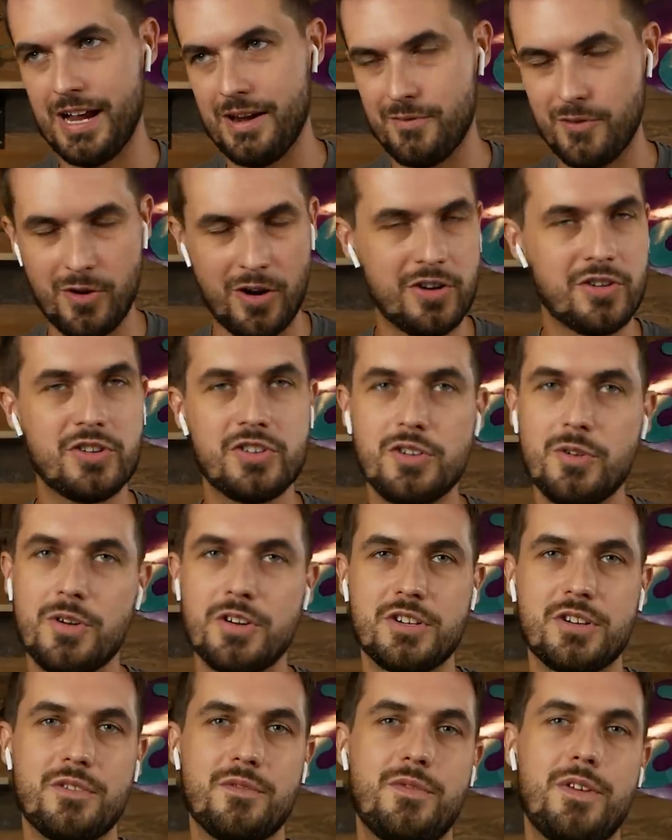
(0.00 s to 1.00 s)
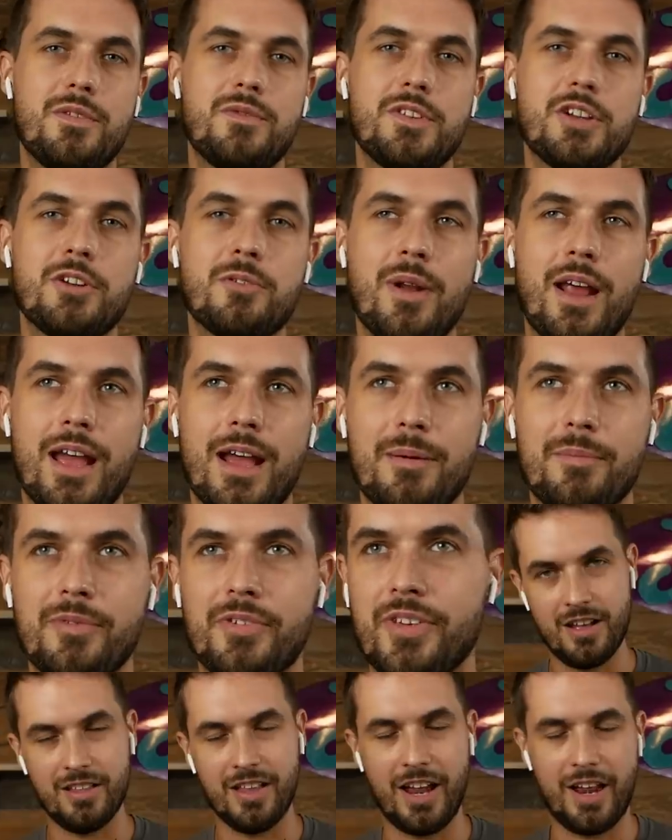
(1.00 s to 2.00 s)
If you're under two hundred fifty
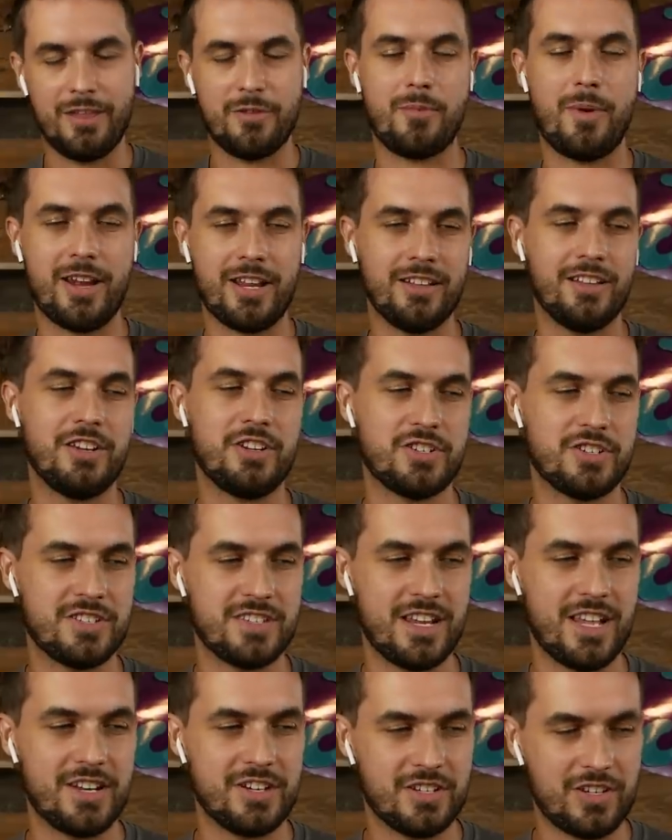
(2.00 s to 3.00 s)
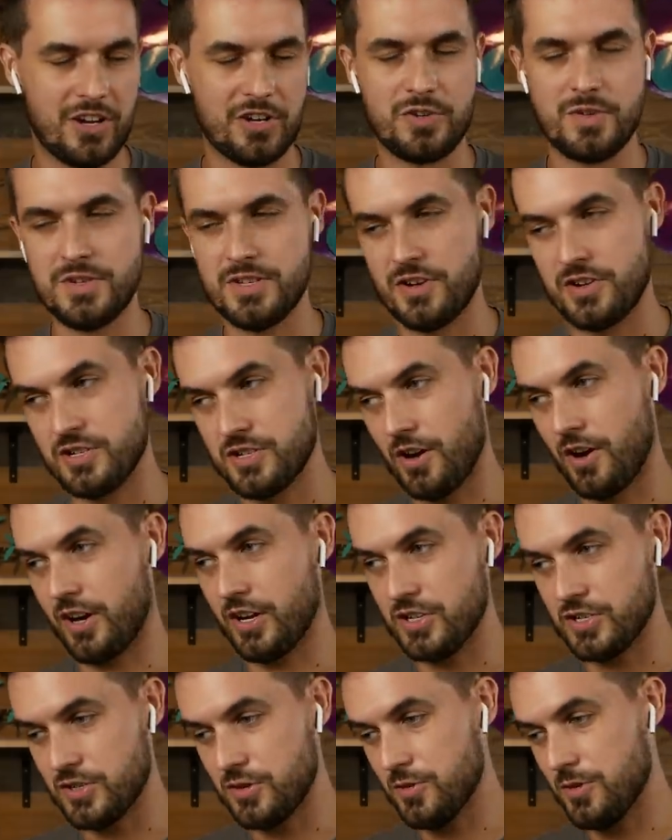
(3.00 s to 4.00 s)
grams, a lot of the regulations that countries are
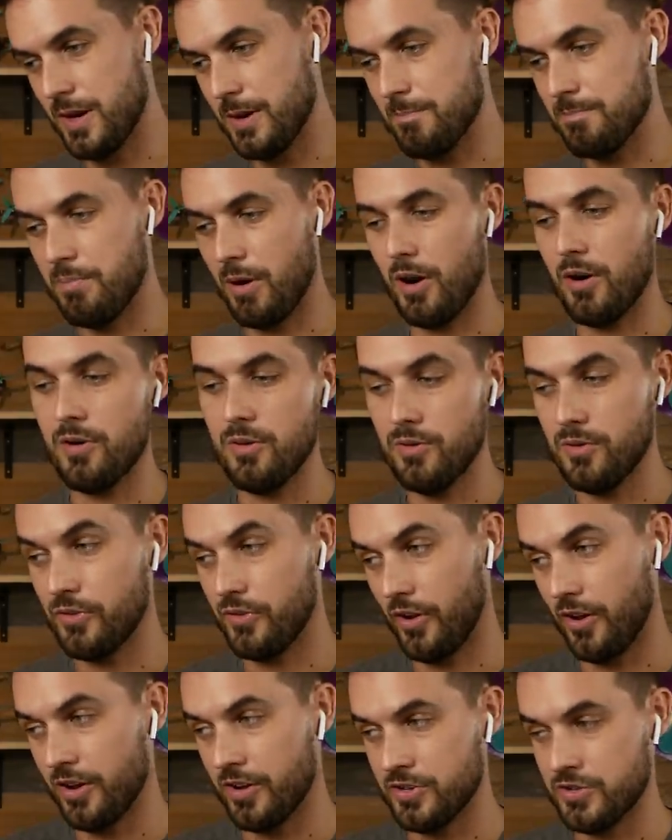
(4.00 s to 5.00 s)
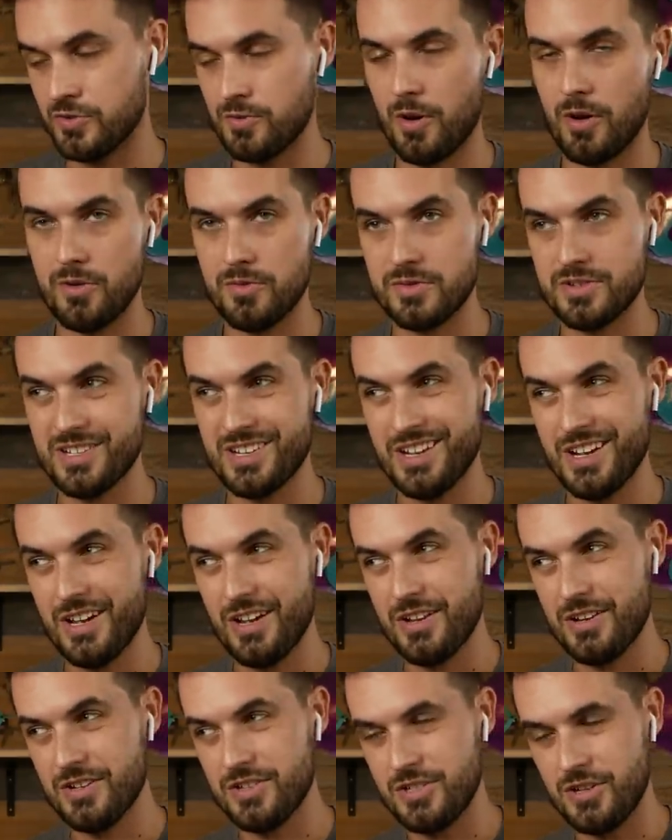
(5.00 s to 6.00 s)
starting to impose on drones
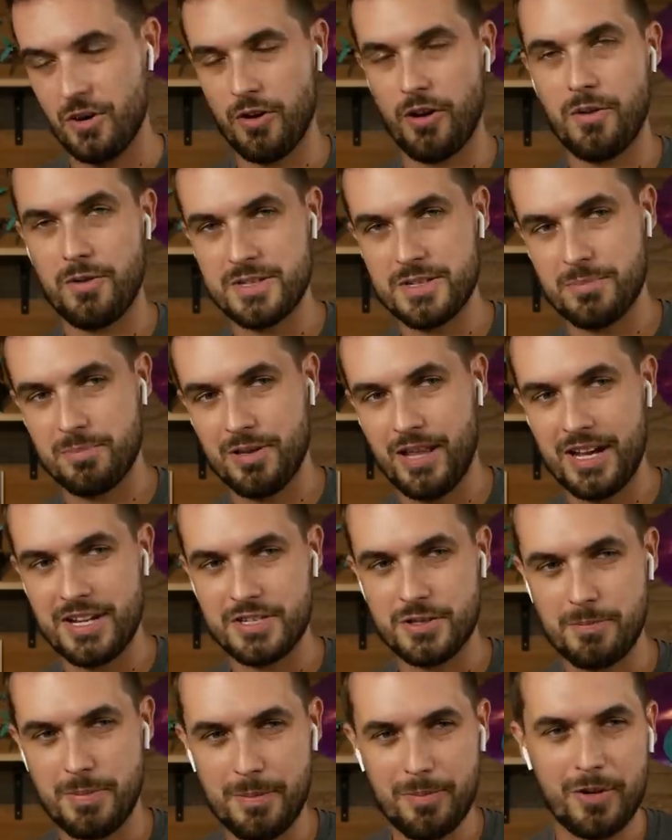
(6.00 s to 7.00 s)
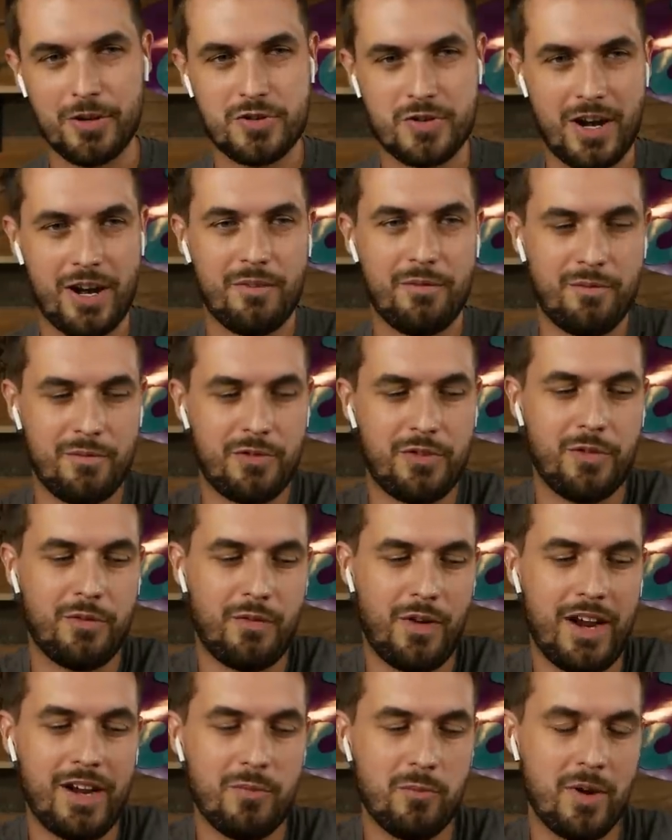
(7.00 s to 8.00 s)
don't always apply. So people are trying to, to
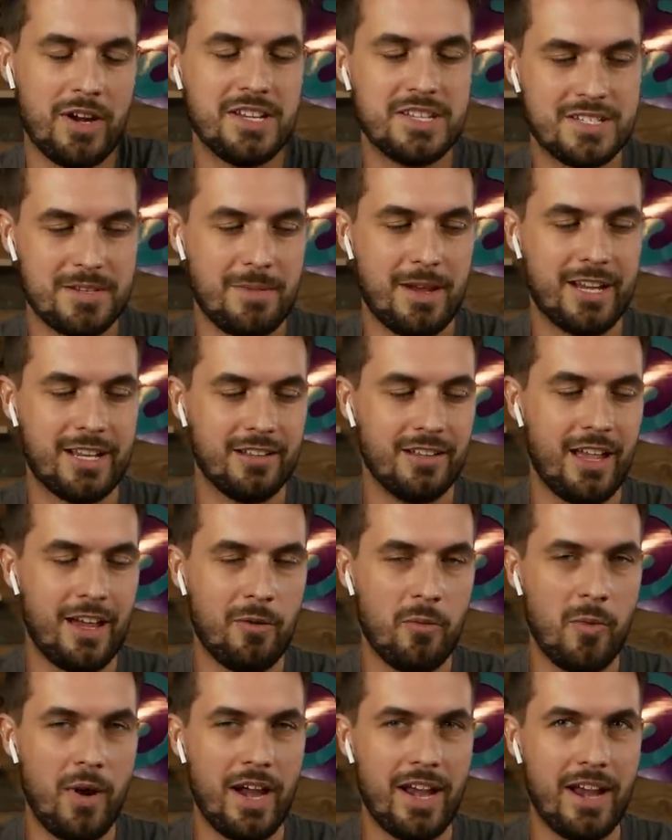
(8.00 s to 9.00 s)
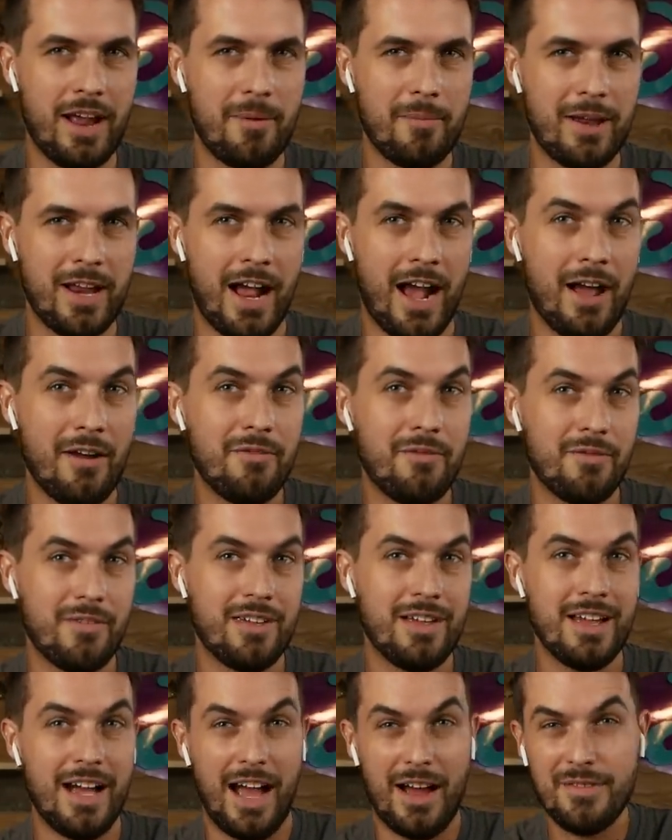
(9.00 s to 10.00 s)
find ways to make it lightweight. I mean, I've
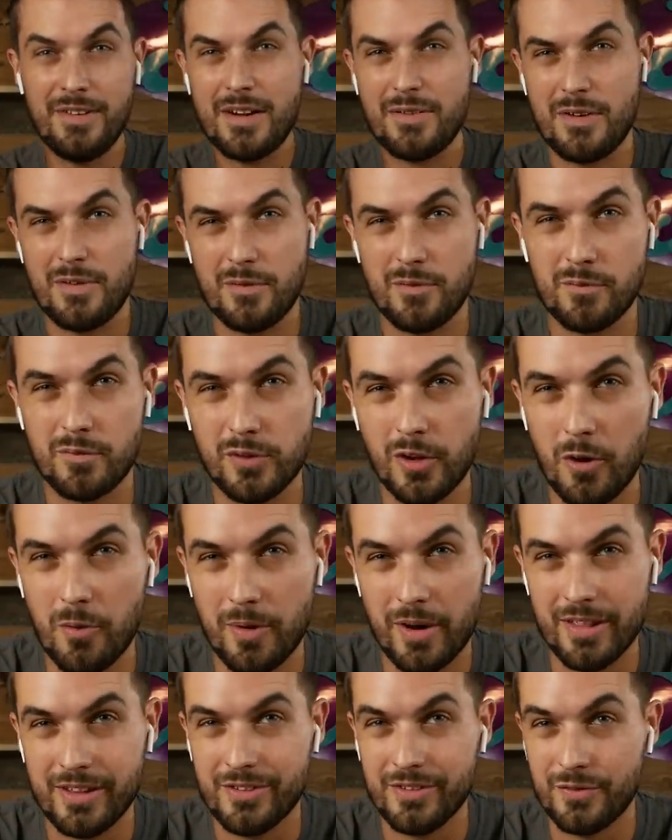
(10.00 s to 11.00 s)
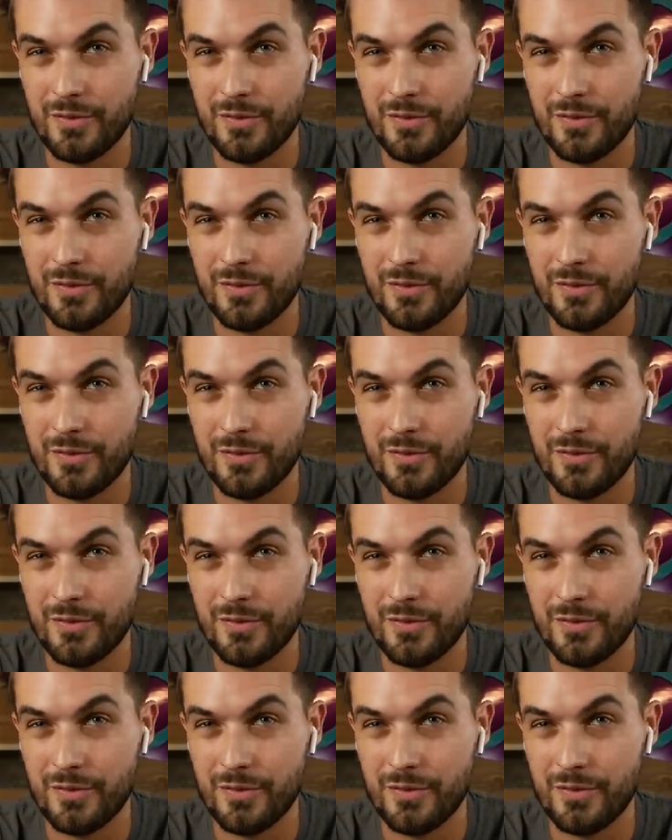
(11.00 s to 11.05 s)
I've never even You're flown one of those.